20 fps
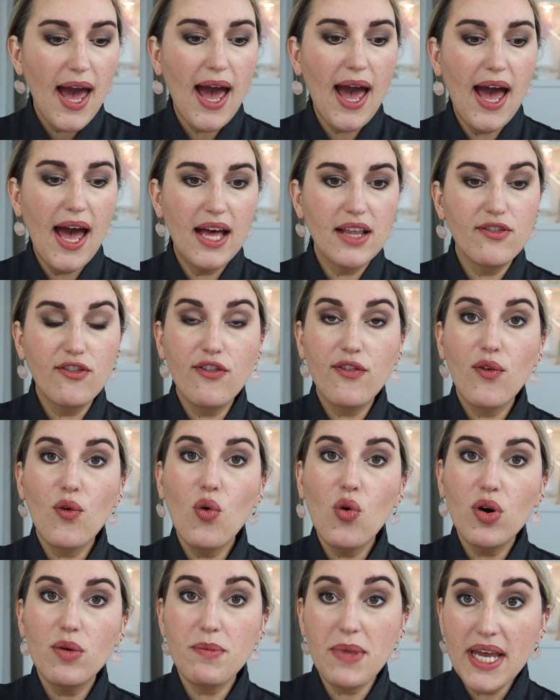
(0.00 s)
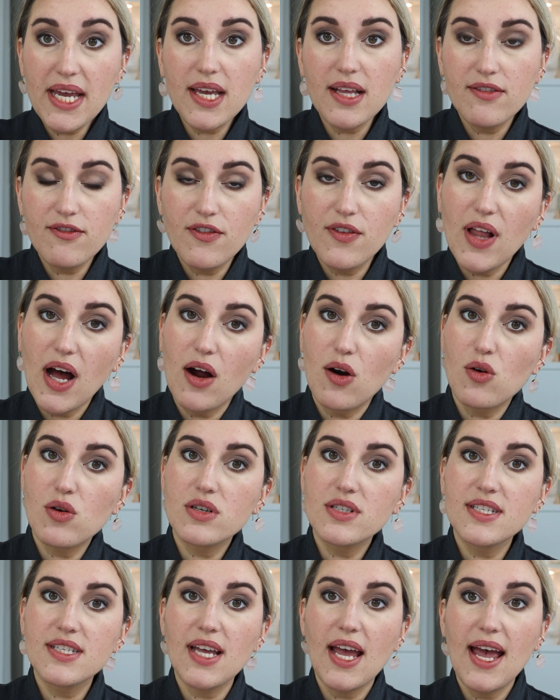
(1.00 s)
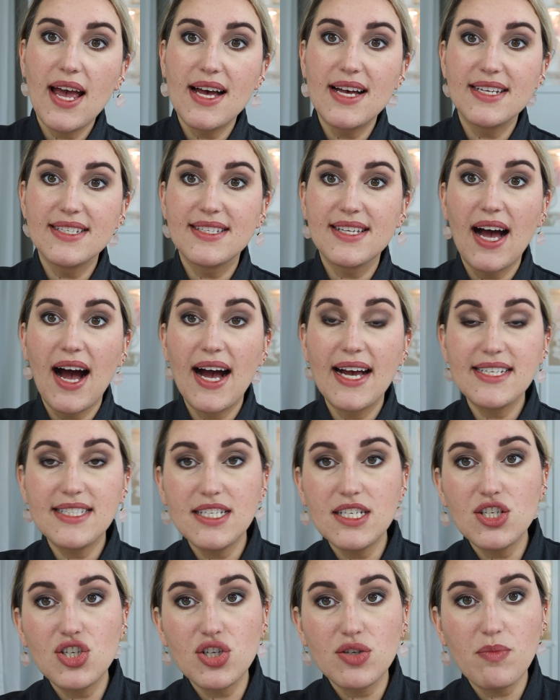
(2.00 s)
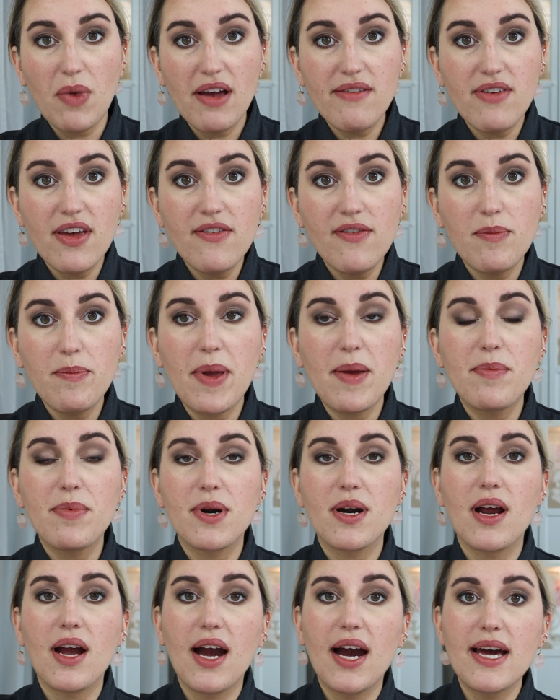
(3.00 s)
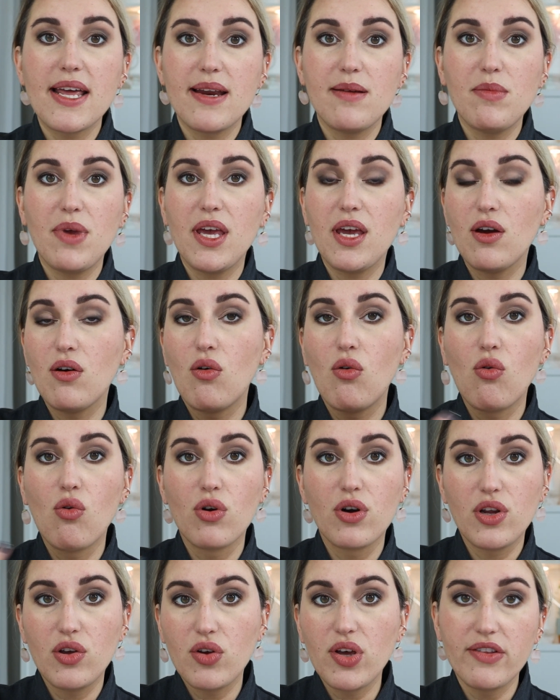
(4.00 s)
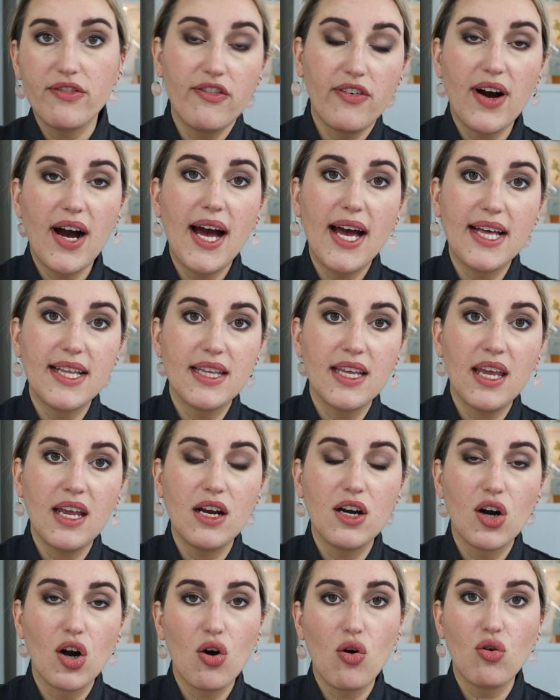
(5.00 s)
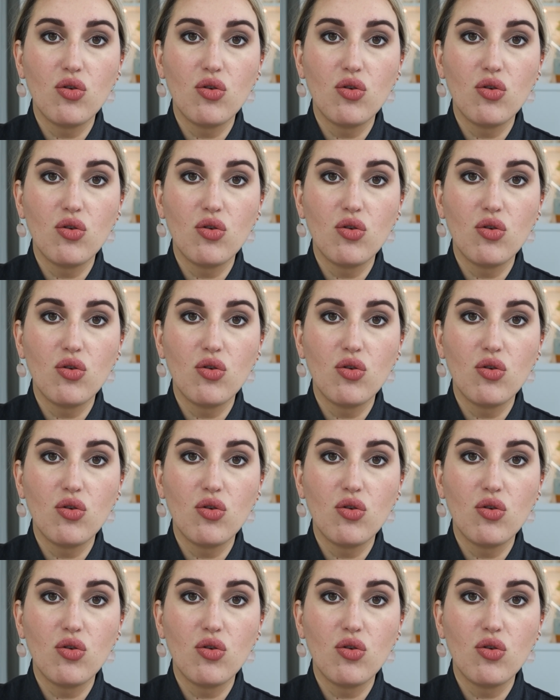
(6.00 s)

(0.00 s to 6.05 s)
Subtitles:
And for making flowers, as I teach in my Wafer Paper Academy, or you can find here